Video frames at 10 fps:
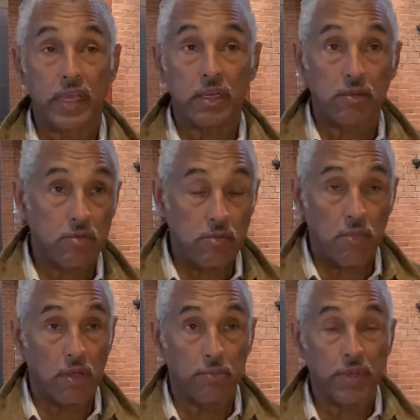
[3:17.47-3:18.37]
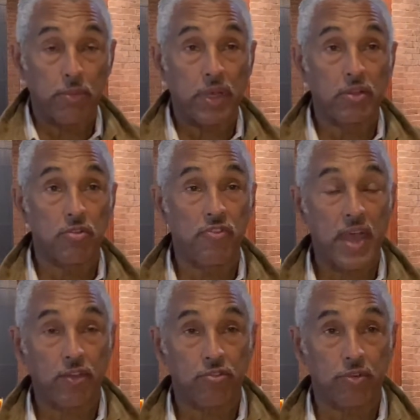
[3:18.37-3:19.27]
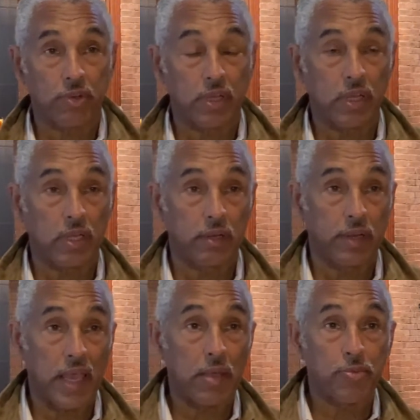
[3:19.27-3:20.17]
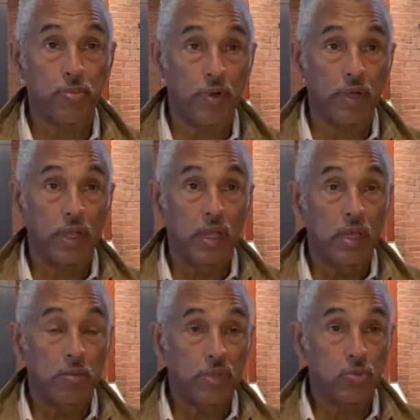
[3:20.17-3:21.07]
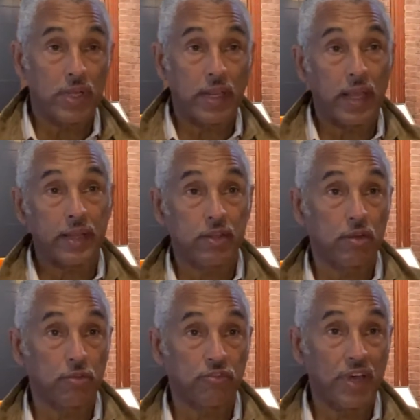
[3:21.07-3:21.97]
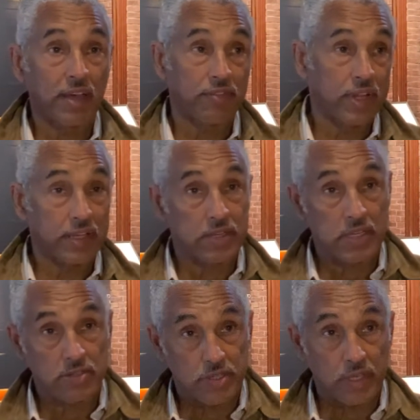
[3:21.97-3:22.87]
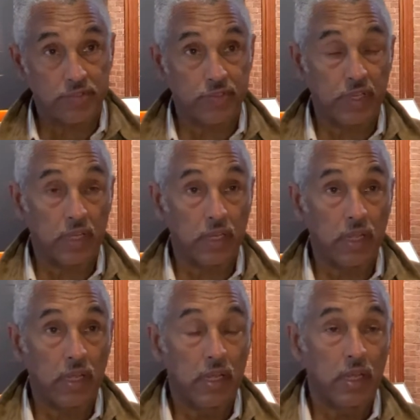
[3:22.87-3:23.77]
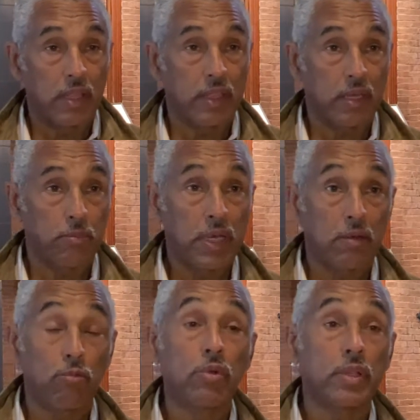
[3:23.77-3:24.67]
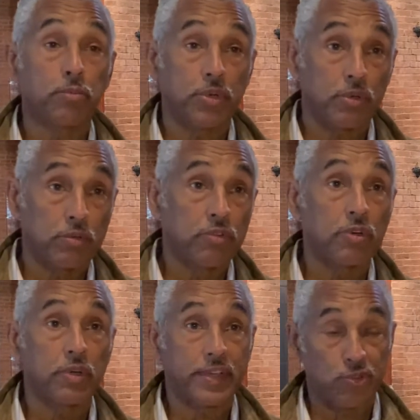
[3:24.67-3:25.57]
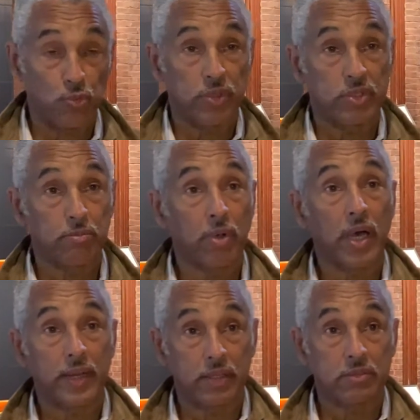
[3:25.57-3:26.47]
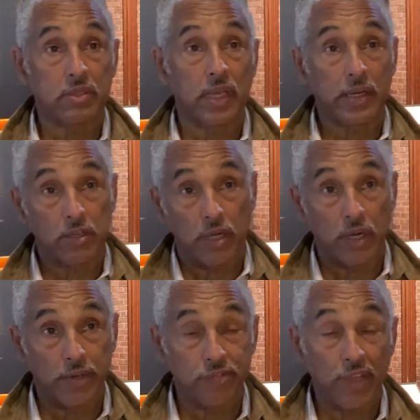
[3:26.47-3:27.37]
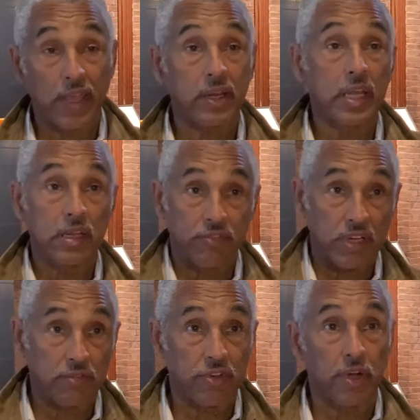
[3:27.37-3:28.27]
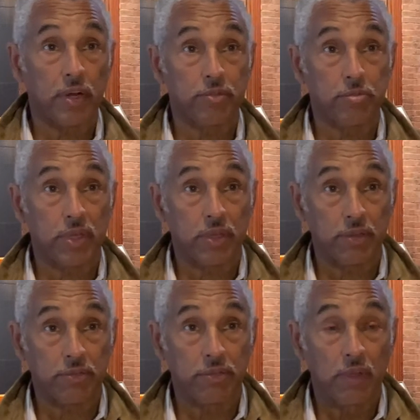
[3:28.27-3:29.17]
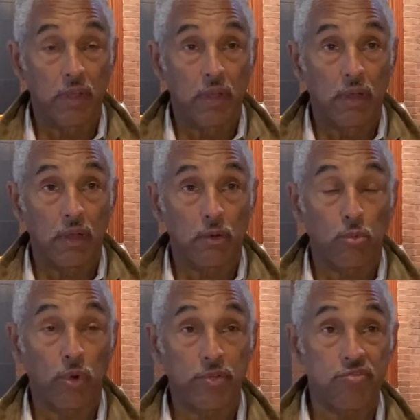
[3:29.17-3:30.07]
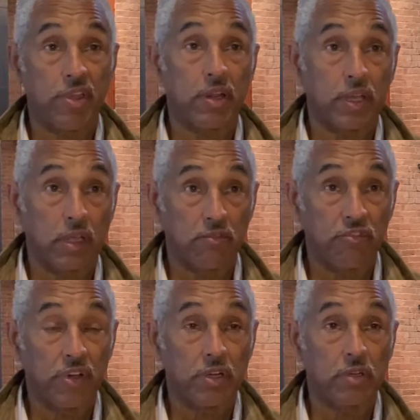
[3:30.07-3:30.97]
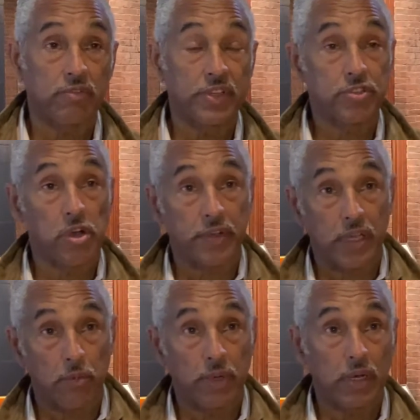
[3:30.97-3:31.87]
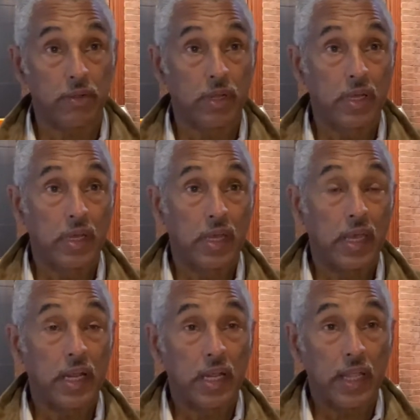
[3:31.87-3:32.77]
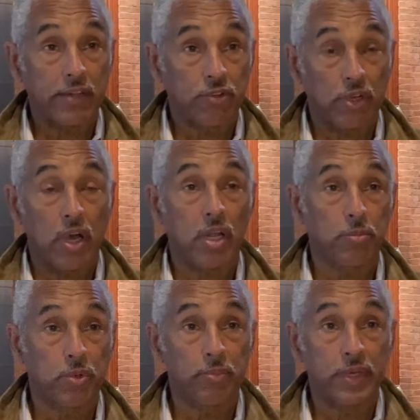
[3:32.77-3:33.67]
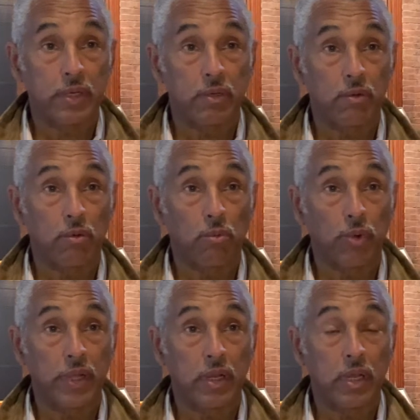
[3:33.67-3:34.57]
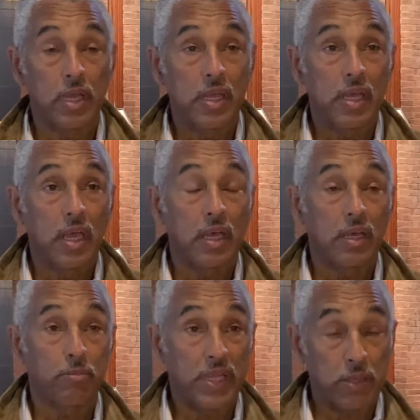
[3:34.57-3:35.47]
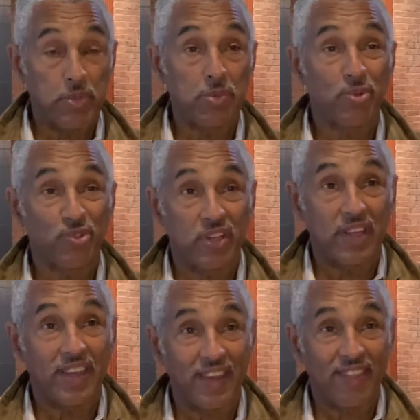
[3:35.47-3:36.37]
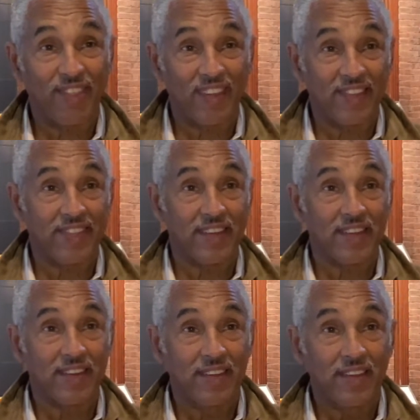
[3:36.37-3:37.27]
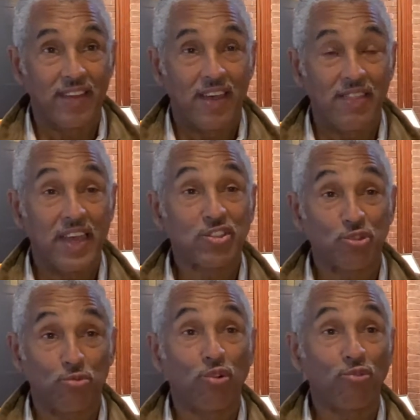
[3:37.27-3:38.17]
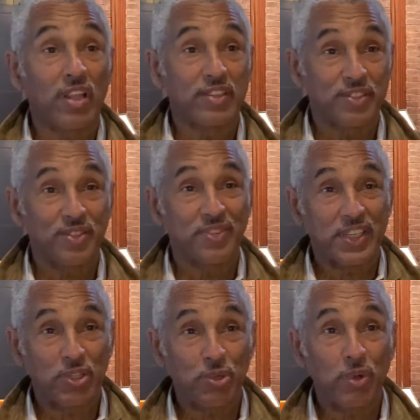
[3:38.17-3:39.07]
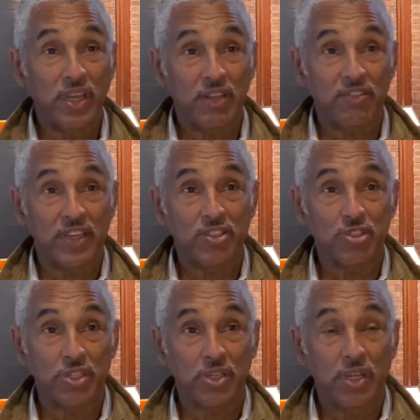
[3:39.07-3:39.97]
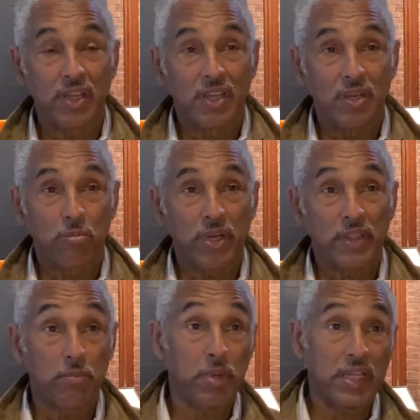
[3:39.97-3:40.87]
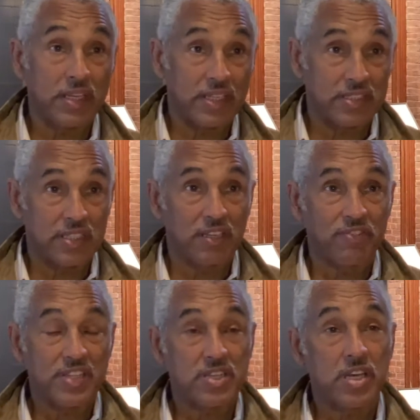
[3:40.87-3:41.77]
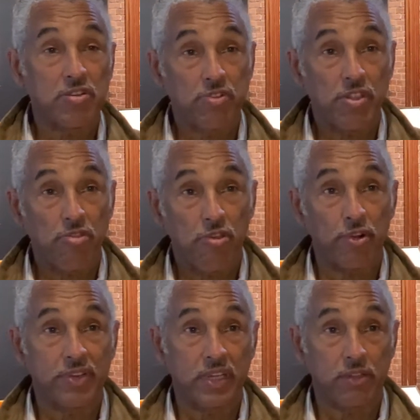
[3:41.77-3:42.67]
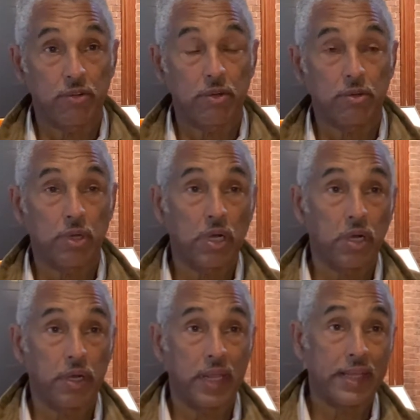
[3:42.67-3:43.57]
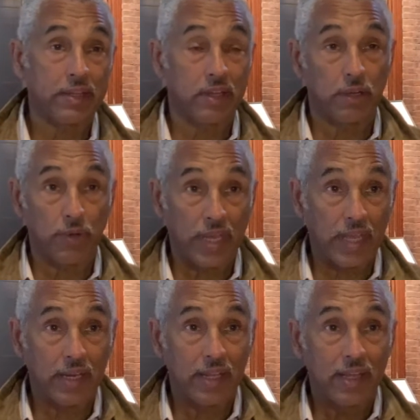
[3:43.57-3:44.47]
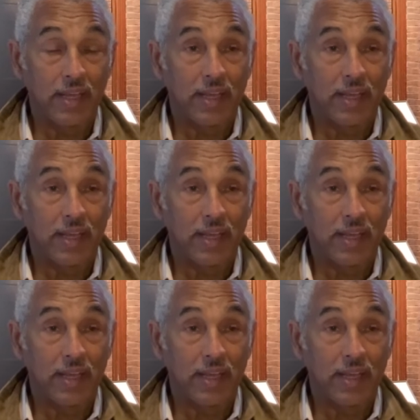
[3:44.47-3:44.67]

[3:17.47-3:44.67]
again, being manufactured in Amesbury between 1905 and 1916, they made really beautiful, exquisite bodies and cars, and innovative cars, because we're standing in front of and talking about an electric automobile when many people today think that that's a relatively new innovation. But the Bailey itself, that's a 113-year-old car in 1908,